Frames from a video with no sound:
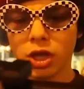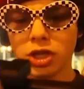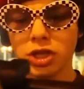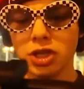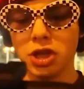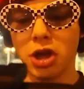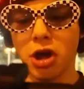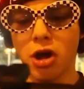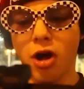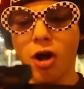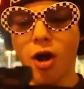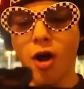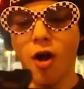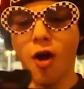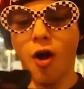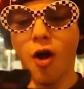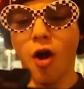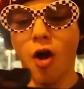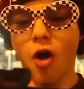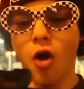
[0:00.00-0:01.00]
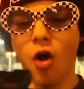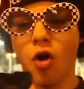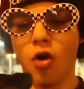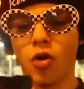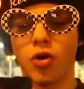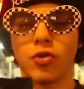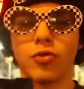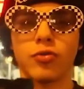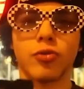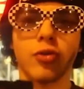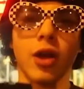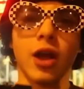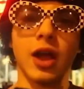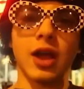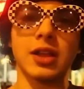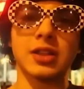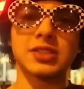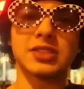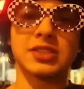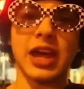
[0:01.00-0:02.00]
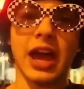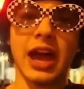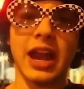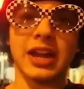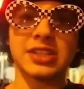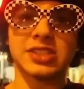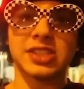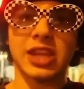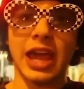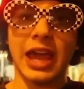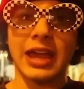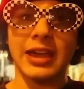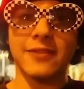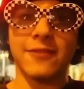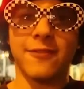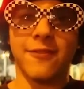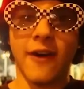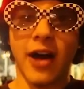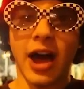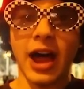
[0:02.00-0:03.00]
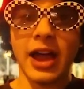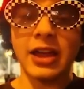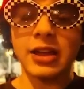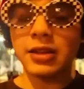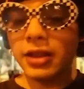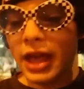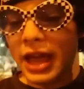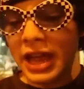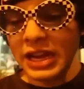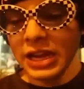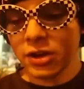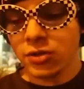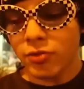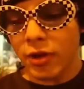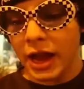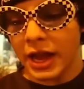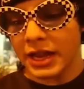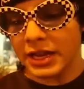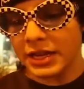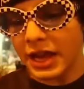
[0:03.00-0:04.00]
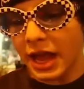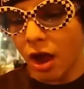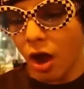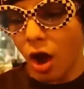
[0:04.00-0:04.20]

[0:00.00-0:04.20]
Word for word: Yo, Ryan's dad is getting violated right now.